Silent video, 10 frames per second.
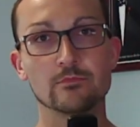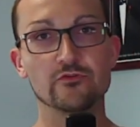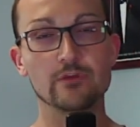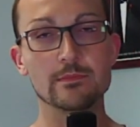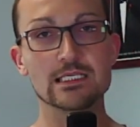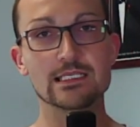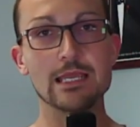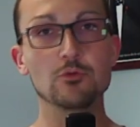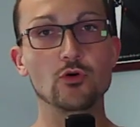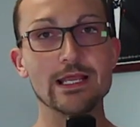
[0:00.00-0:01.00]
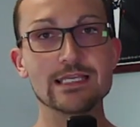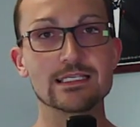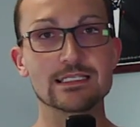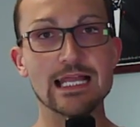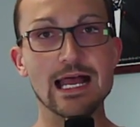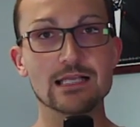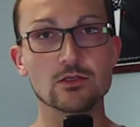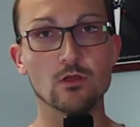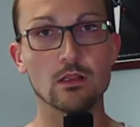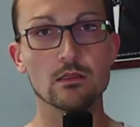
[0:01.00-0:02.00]
from the same racist
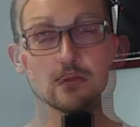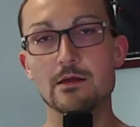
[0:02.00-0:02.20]
asshole